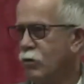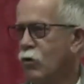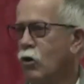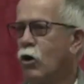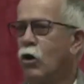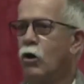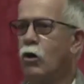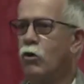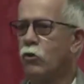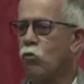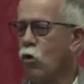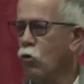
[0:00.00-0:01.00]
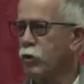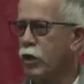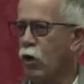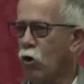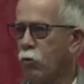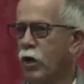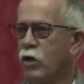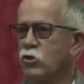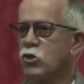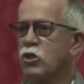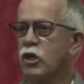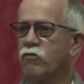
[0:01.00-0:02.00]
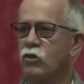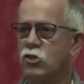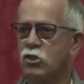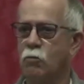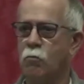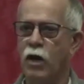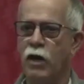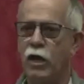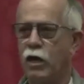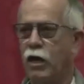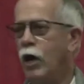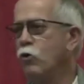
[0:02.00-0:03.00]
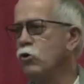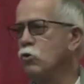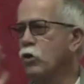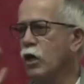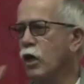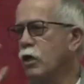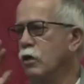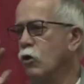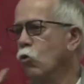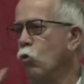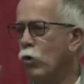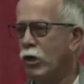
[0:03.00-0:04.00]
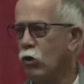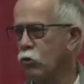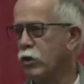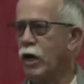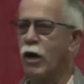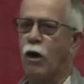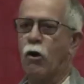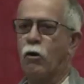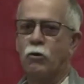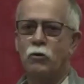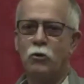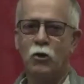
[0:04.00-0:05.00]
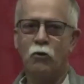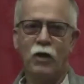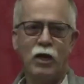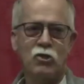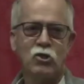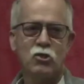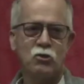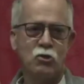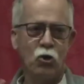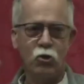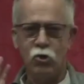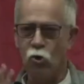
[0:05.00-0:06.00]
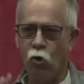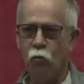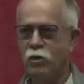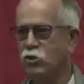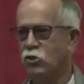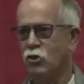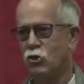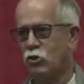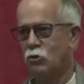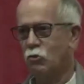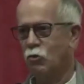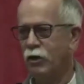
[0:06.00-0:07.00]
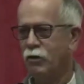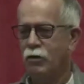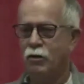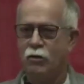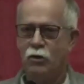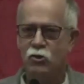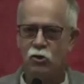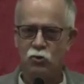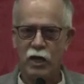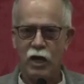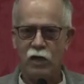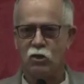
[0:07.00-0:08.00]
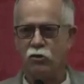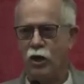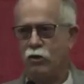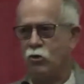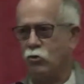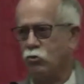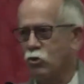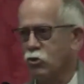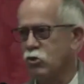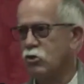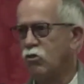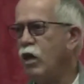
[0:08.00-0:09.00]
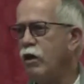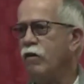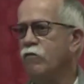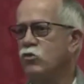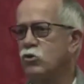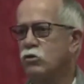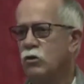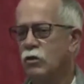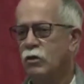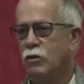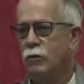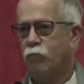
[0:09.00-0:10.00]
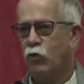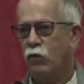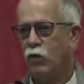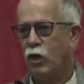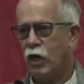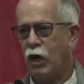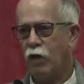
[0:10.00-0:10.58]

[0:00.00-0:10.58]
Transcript: All the Rome cared about is give us the money. How you get it, we don't care. That's your business, right? So tax collectors were just thieves. And they